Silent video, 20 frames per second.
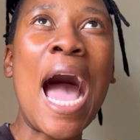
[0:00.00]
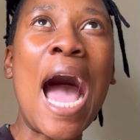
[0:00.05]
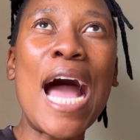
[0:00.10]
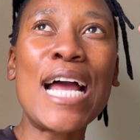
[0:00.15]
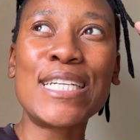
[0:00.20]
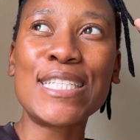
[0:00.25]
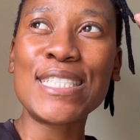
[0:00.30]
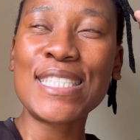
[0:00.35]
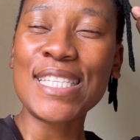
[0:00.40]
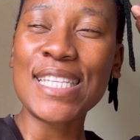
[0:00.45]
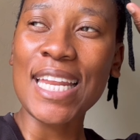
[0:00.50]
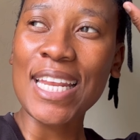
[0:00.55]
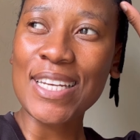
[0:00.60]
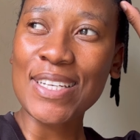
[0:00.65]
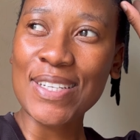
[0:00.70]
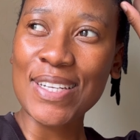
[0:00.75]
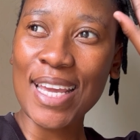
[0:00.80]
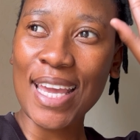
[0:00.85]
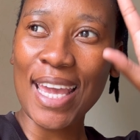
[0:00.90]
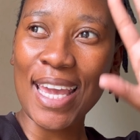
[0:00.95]
i just need
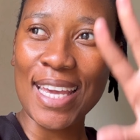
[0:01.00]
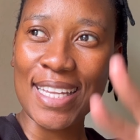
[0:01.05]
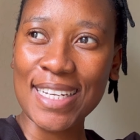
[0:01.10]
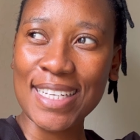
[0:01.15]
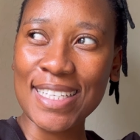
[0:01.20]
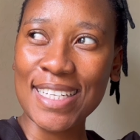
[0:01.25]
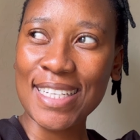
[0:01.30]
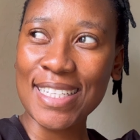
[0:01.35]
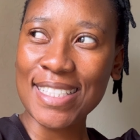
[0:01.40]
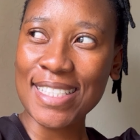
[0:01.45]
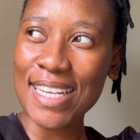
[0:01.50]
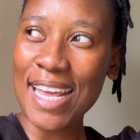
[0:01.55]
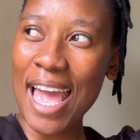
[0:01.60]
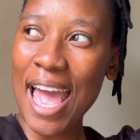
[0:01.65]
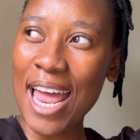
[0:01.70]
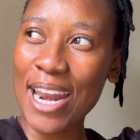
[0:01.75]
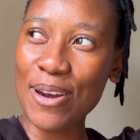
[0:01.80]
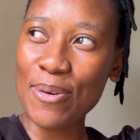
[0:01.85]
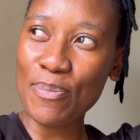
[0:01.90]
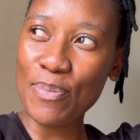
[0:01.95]
to edit it
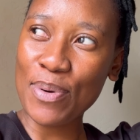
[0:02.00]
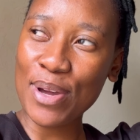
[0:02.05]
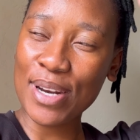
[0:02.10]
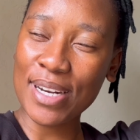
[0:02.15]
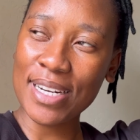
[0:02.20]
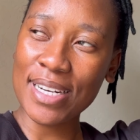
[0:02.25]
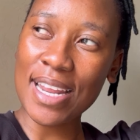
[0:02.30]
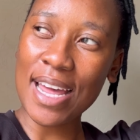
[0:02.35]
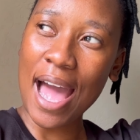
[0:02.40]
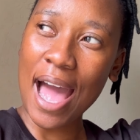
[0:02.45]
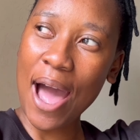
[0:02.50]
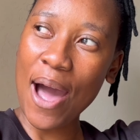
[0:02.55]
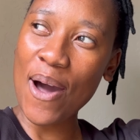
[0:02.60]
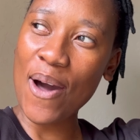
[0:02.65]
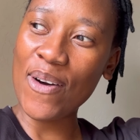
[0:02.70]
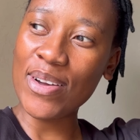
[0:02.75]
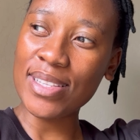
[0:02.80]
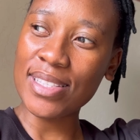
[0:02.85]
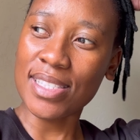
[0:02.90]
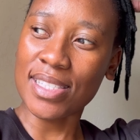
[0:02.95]
and put it
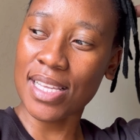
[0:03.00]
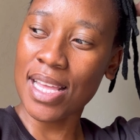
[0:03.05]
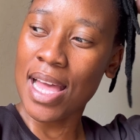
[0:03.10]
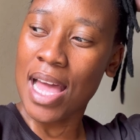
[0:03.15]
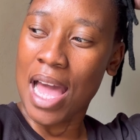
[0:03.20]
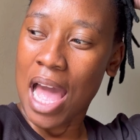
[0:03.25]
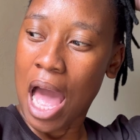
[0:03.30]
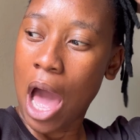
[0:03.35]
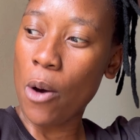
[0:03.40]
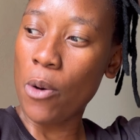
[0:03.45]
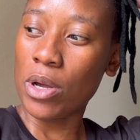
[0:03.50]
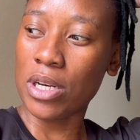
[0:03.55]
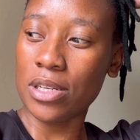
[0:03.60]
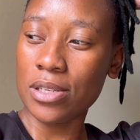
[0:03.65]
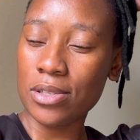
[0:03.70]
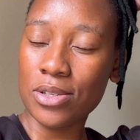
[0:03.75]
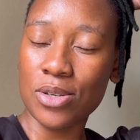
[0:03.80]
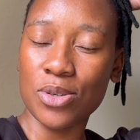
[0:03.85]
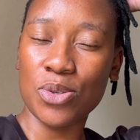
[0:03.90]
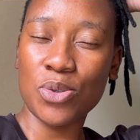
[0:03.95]
out i
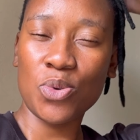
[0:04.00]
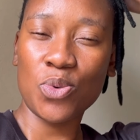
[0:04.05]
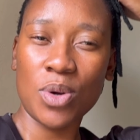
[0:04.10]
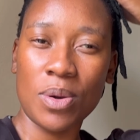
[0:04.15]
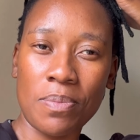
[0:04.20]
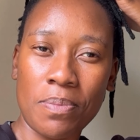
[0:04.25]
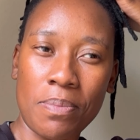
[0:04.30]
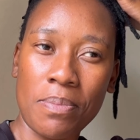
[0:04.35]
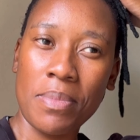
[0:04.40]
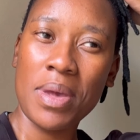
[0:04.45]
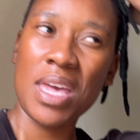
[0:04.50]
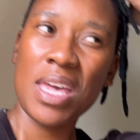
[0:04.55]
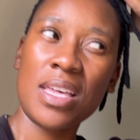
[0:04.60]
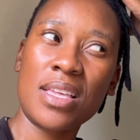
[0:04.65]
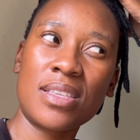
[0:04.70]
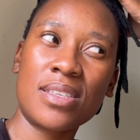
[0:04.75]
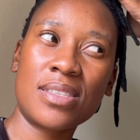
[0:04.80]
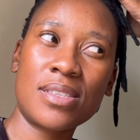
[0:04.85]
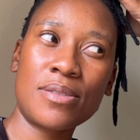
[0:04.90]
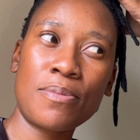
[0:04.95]
wanted to do a
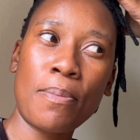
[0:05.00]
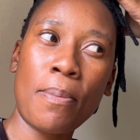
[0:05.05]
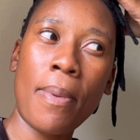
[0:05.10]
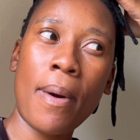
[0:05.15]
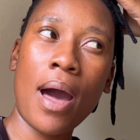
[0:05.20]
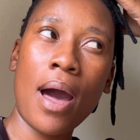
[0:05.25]
mix but